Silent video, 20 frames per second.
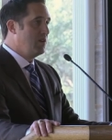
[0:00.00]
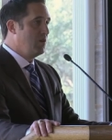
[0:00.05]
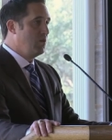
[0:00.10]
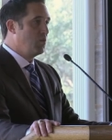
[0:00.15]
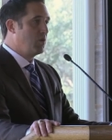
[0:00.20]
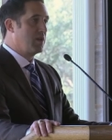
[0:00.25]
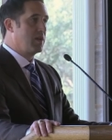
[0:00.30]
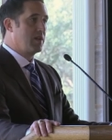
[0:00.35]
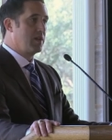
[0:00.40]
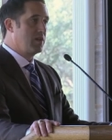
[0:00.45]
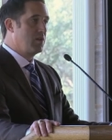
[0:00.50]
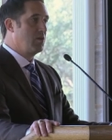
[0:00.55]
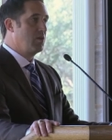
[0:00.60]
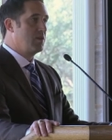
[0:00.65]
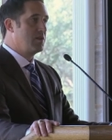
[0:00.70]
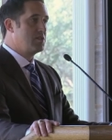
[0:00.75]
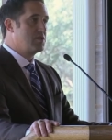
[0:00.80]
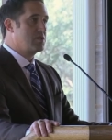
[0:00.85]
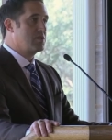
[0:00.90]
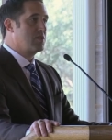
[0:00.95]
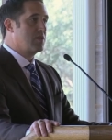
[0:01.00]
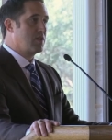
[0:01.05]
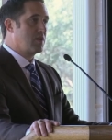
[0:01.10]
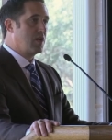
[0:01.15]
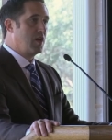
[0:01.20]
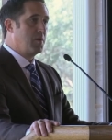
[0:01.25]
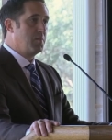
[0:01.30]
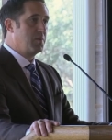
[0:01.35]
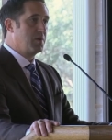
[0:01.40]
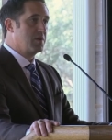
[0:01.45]
when literally just in a
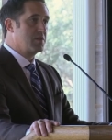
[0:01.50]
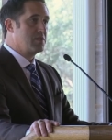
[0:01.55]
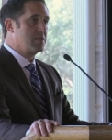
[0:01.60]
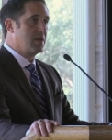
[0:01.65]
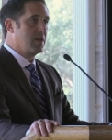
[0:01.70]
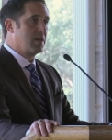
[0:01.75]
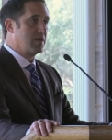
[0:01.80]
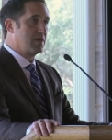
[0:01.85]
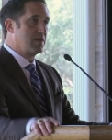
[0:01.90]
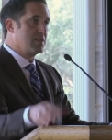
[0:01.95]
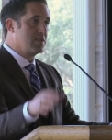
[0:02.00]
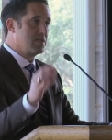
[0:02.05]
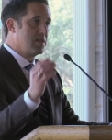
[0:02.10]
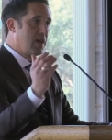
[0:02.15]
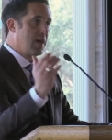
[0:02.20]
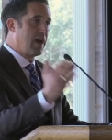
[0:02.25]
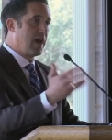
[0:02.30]
couple of seconds,